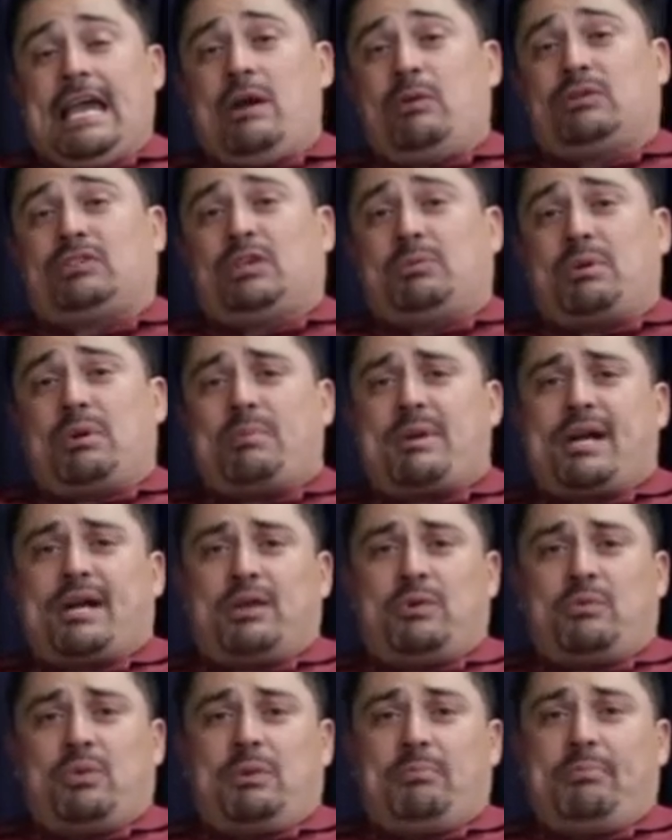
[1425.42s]
Hey, what's up, everybody?
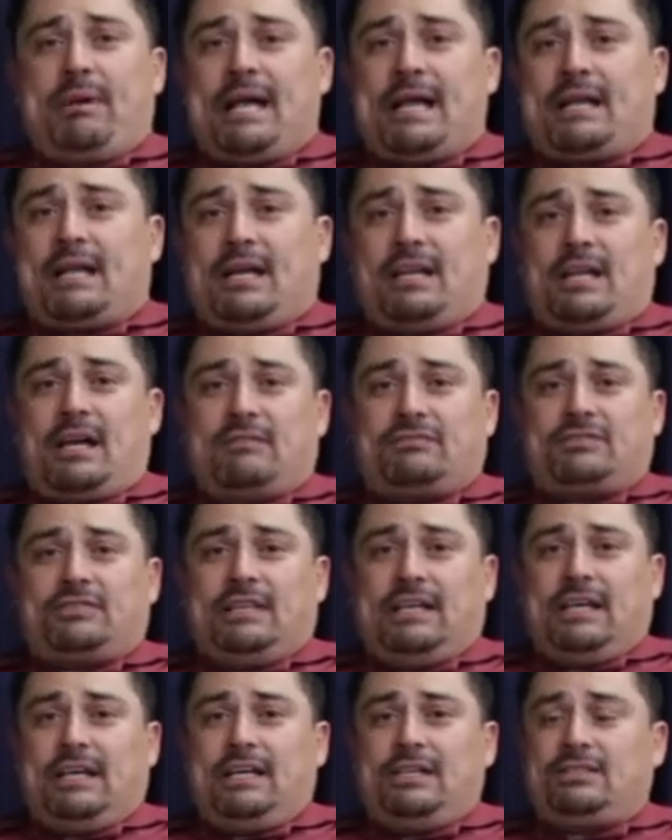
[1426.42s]
We're back on
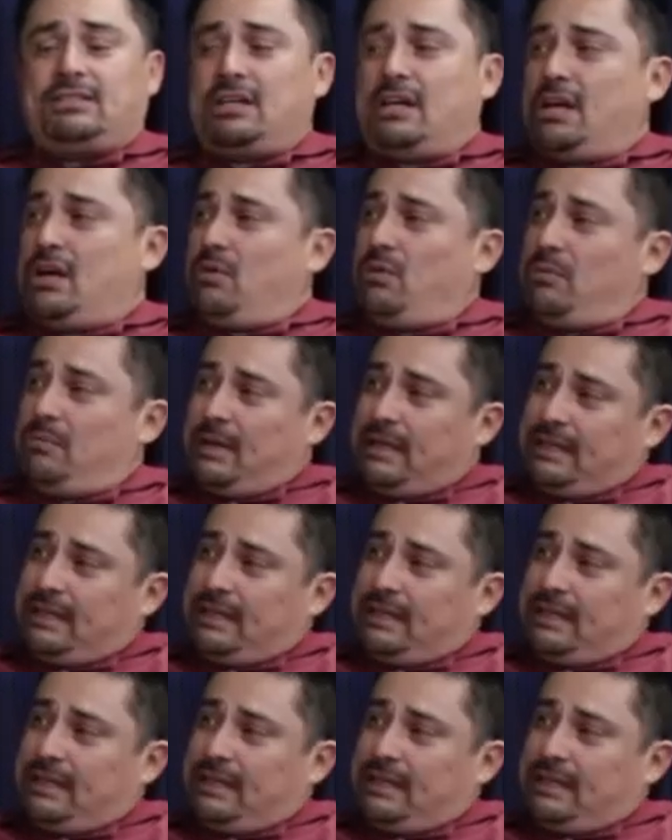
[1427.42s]
Offstage uh, with my